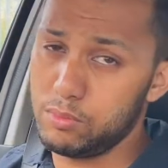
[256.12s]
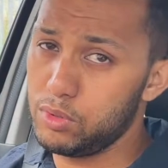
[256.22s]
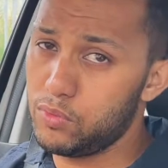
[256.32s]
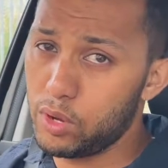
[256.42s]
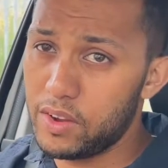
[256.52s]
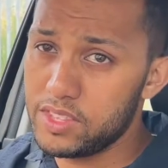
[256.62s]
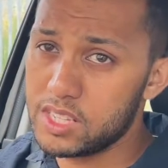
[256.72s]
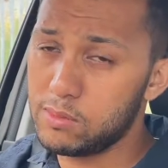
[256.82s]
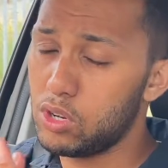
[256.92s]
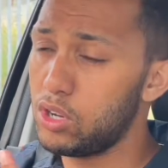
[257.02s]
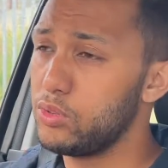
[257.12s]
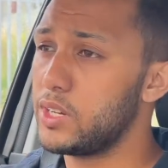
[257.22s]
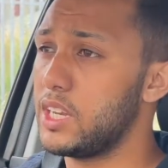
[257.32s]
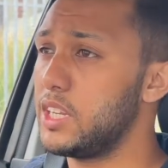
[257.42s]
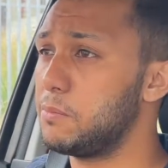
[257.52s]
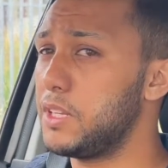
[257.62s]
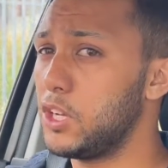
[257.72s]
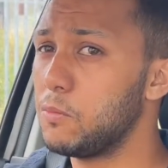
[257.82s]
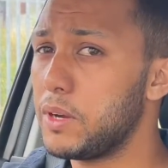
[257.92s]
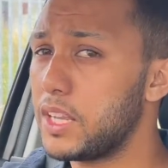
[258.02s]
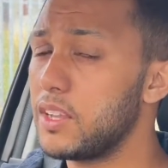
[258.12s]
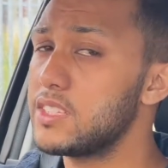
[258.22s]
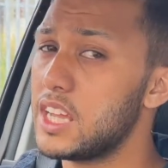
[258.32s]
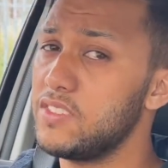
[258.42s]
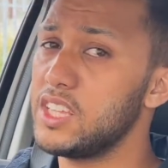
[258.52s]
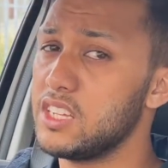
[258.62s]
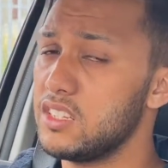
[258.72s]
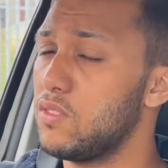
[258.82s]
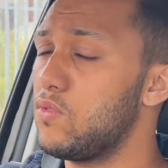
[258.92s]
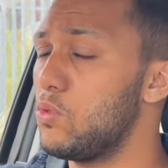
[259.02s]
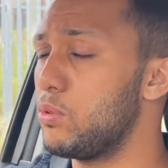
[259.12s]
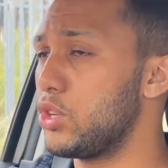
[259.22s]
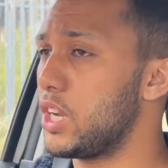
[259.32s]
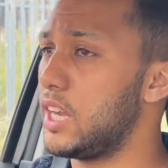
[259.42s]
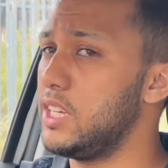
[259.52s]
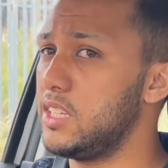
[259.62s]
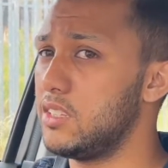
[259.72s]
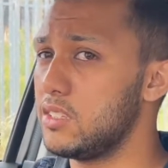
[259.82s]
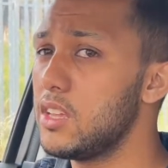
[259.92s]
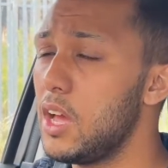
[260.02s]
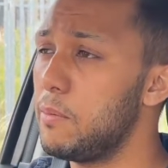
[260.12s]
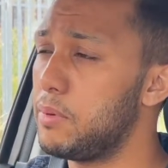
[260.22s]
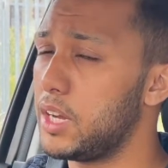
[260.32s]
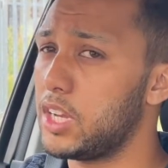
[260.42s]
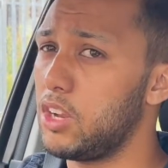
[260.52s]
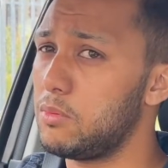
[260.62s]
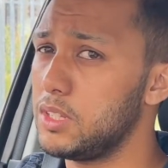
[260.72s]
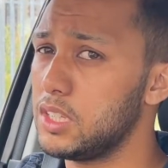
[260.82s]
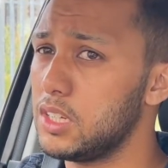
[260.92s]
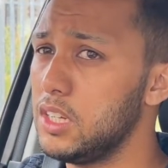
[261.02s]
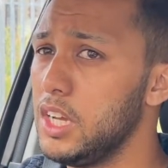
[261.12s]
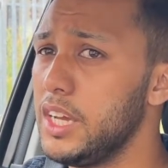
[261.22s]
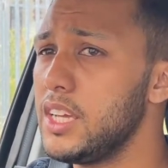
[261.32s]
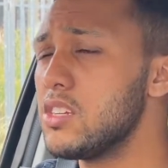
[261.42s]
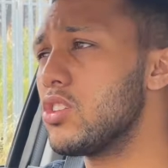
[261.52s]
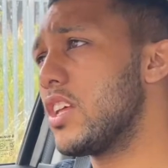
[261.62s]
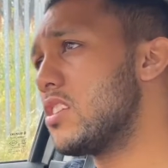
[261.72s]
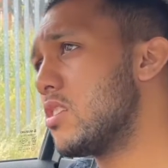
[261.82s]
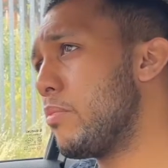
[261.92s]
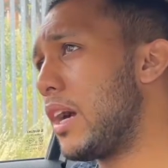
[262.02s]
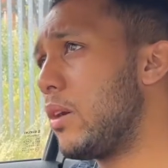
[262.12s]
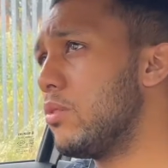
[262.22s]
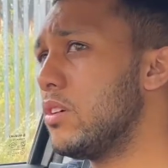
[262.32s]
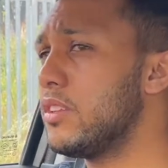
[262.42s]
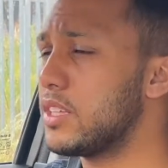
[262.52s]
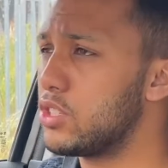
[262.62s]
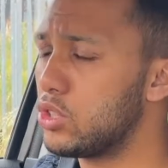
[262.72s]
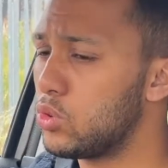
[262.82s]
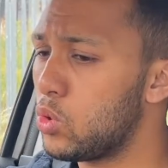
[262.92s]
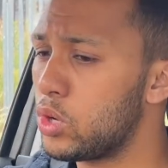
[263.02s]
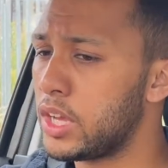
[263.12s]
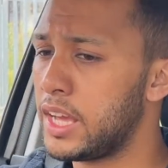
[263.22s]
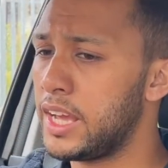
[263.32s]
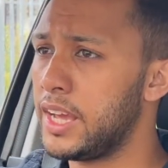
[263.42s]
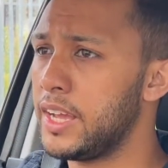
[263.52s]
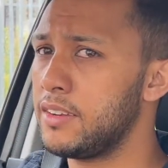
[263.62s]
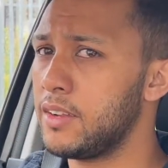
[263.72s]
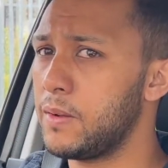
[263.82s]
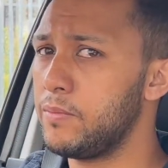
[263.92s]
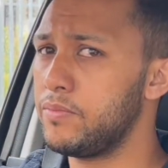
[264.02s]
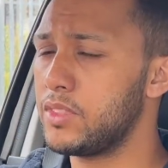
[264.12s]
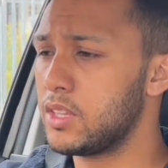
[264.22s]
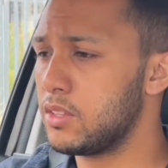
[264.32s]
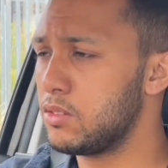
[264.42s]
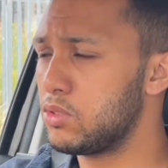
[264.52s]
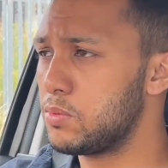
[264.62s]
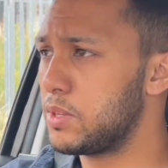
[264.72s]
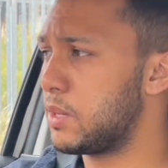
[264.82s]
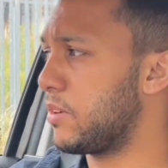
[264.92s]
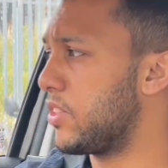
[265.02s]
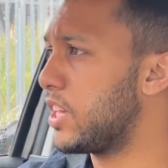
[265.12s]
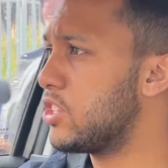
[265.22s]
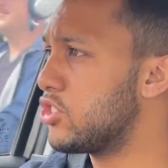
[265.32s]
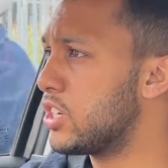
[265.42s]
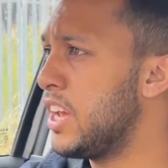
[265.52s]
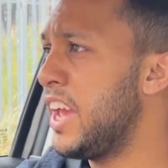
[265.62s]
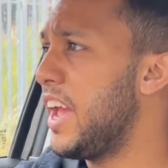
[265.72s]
If you have the same car, you can let me know. But it's advertised at 4.9 liters per kilometer. Yeah, so that's the power, that's the torque, and speaking about the engine.